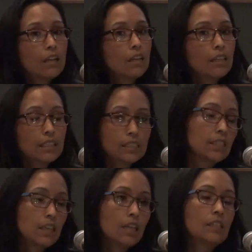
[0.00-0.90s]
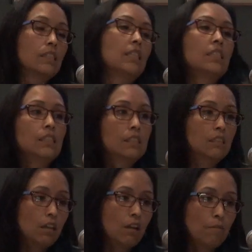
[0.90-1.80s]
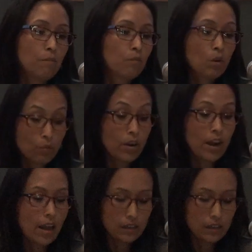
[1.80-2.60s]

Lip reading: this is us, this is where we're at.